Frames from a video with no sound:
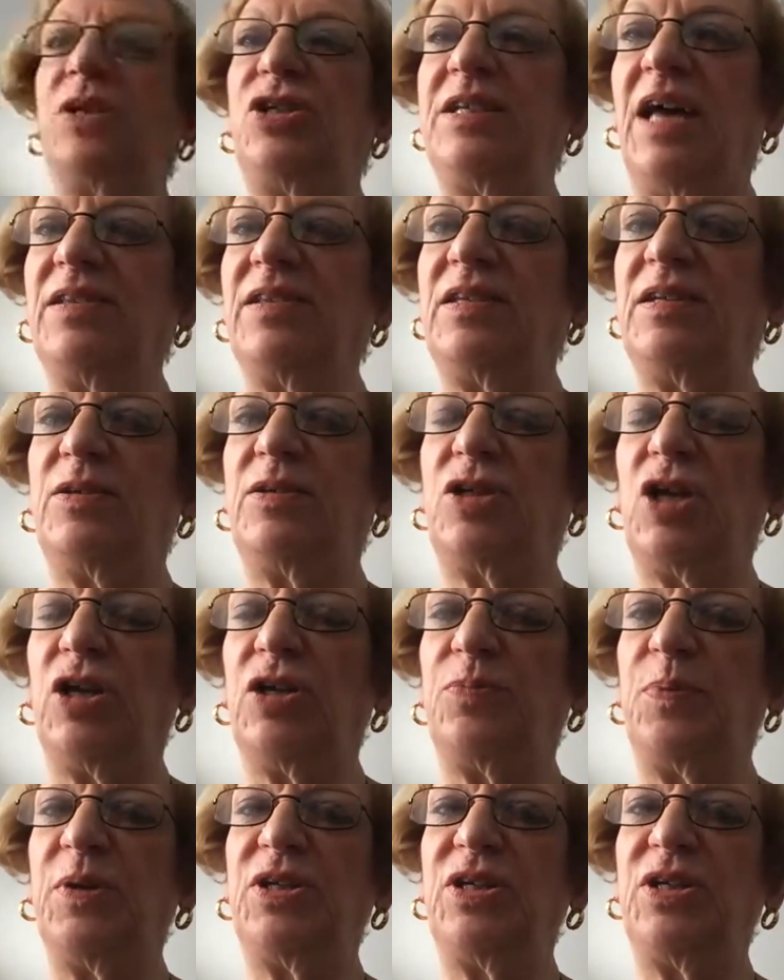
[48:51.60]
she doesn't.
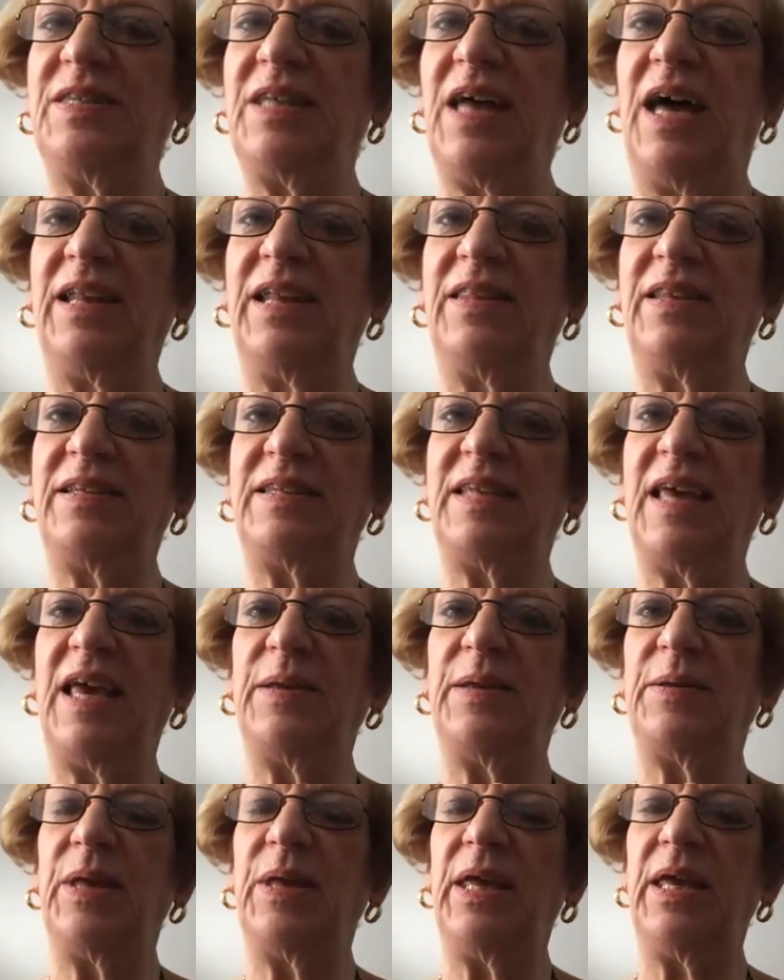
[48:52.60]
But she's not in the
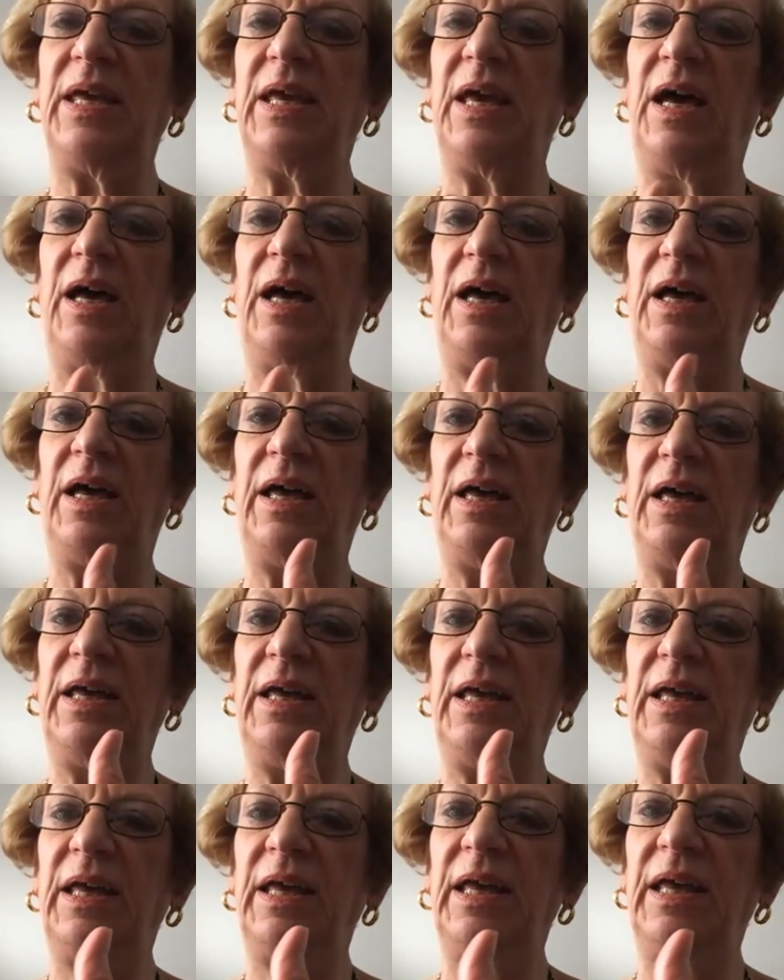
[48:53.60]
same.
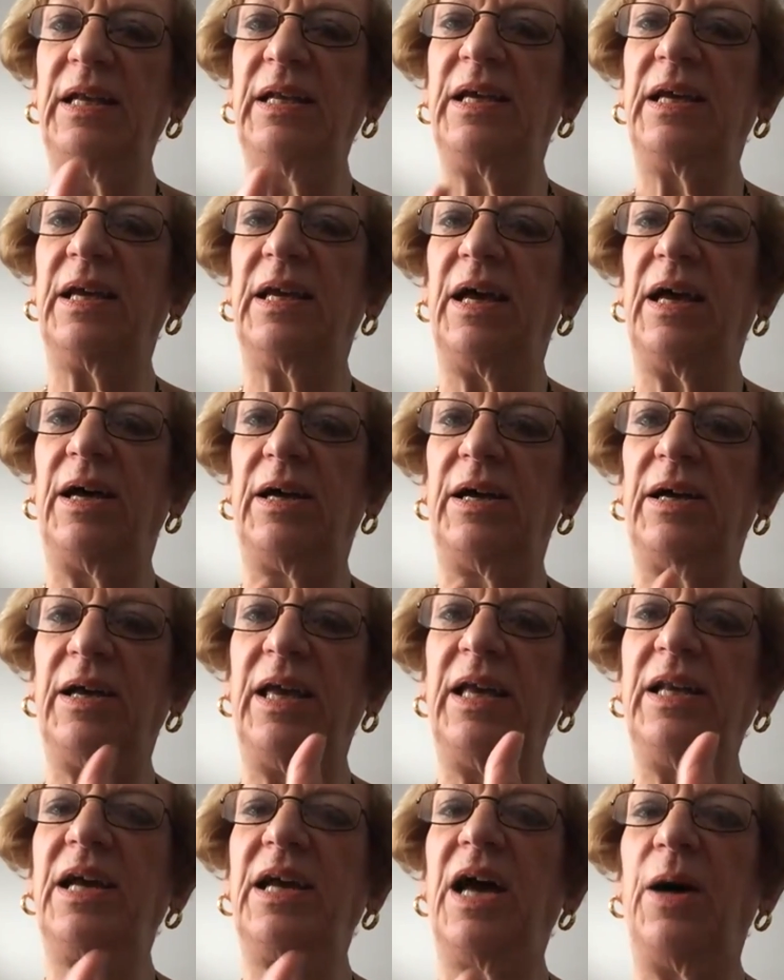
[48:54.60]

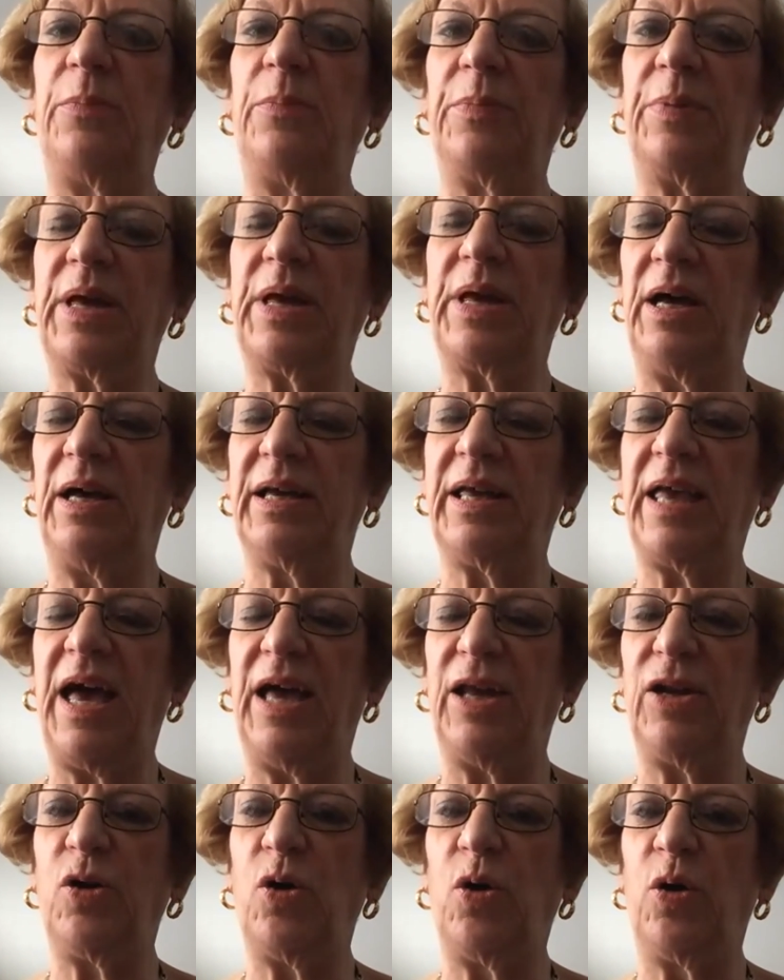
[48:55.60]
Income
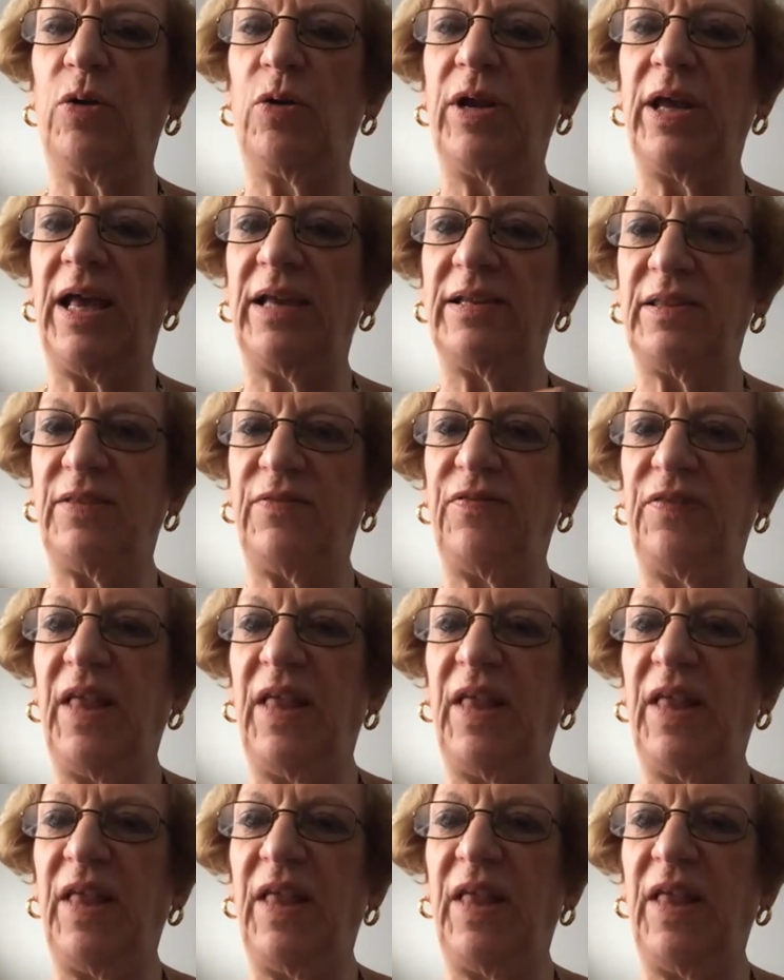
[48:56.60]
category as the